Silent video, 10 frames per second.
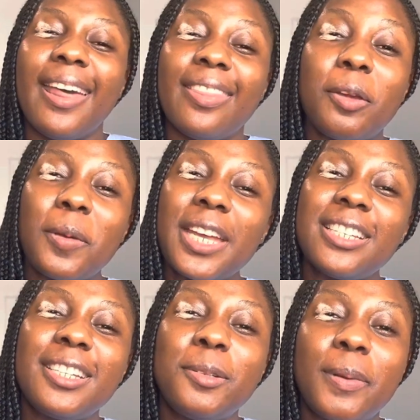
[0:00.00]
There is
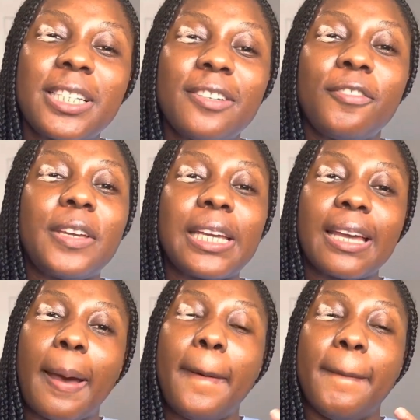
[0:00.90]
a
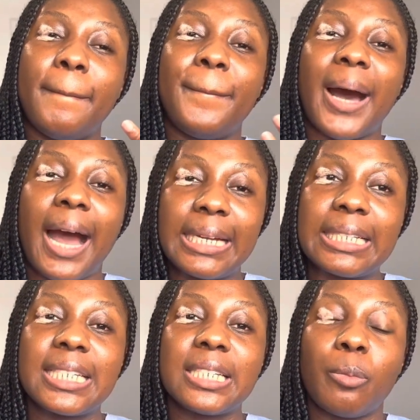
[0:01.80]
specific
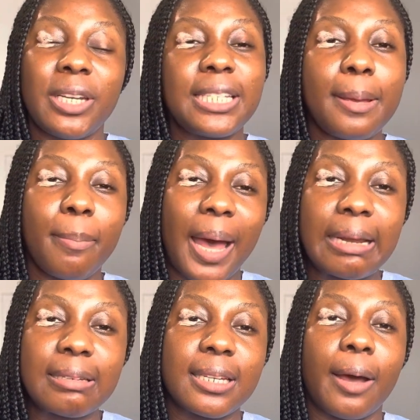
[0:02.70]
band. When I say
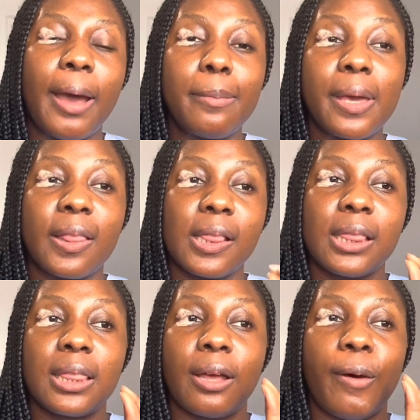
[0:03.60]
band now, I mean
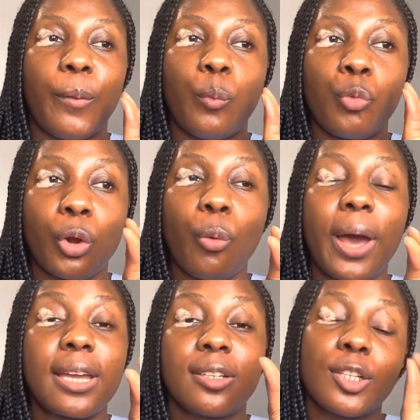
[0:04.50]
the
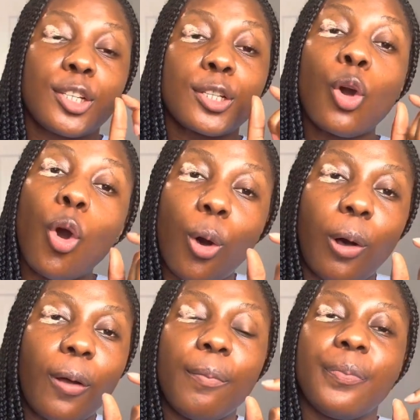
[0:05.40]
required
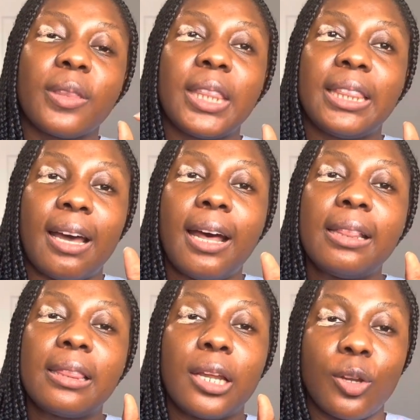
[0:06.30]
score that
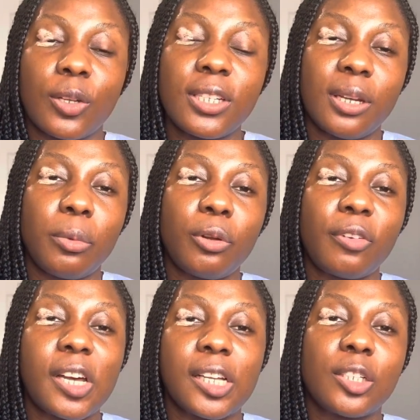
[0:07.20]
the Nursing and Midwifery
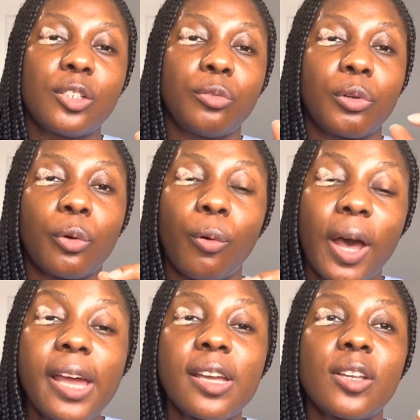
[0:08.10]
Council
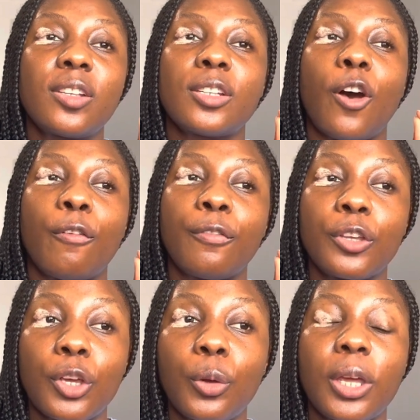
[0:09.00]
requires of
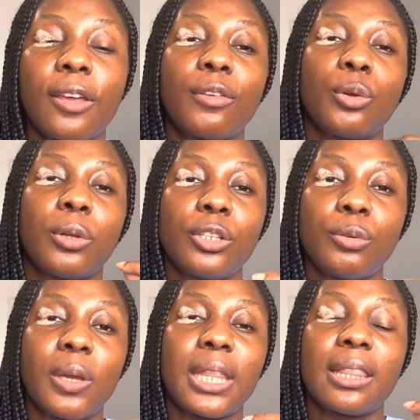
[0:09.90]
you if you are
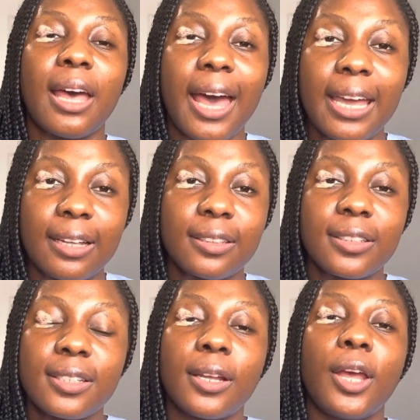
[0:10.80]
doing the
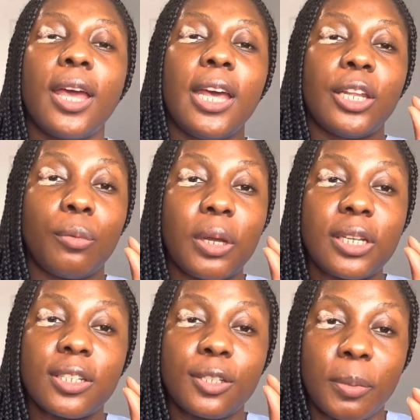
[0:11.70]
IELTS. There
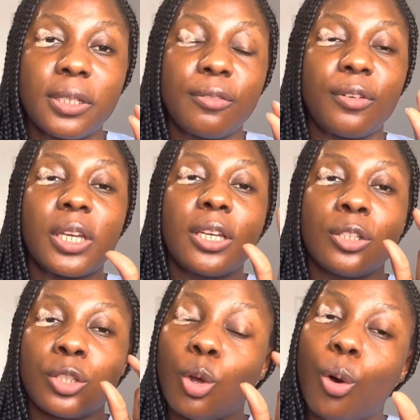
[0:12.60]
is a specific
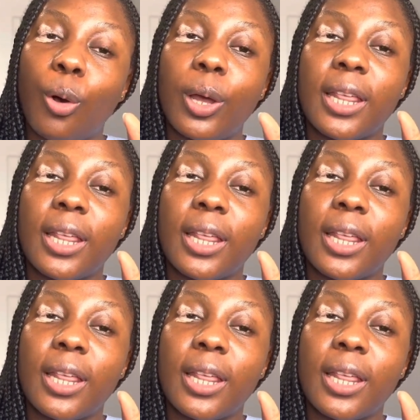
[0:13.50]
score